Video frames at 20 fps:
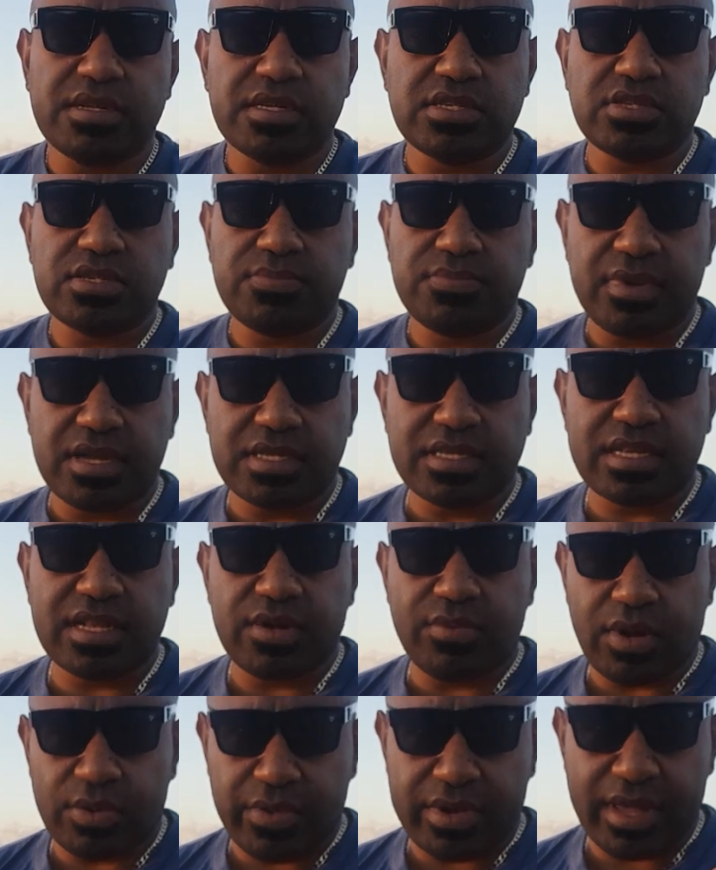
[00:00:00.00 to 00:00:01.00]
This is
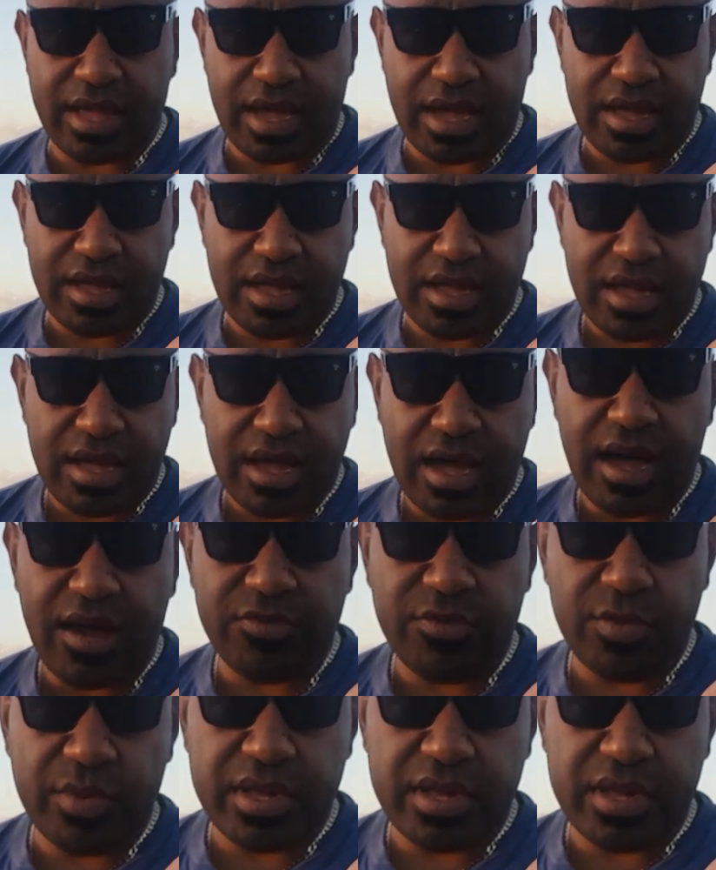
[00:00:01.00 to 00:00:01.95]
basically what we are after